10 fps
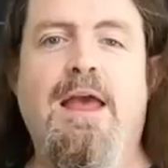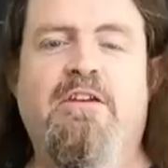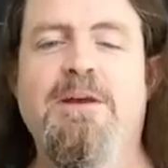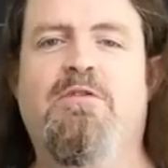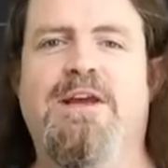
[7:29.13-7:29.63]

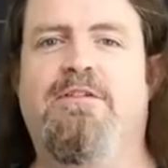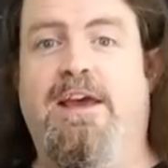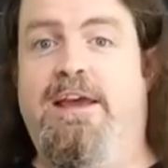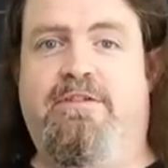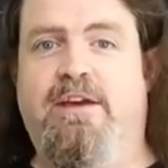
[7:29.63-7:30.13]
This means we can
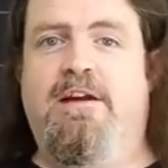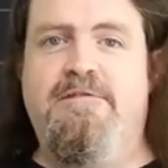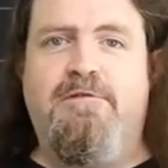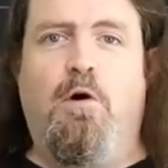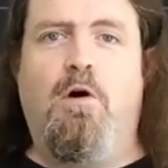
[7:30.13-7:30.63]
take, say,
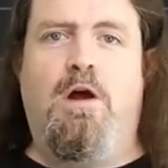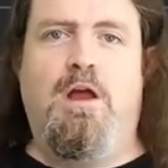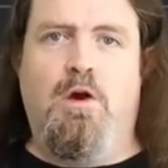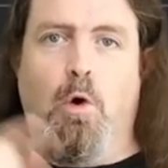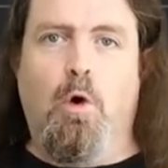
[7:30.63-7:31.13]
4
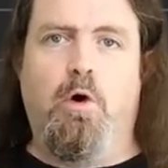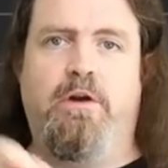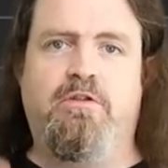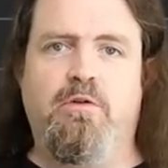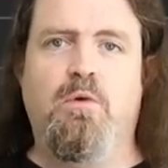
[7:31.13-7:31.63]
or
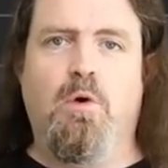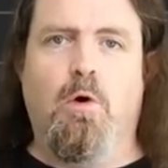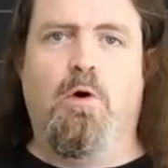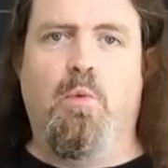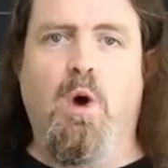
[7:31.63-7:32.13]
2
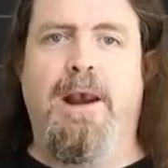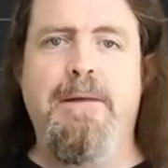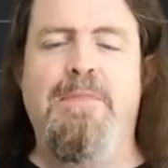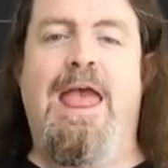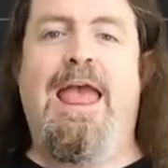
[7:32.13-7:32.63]
or 1,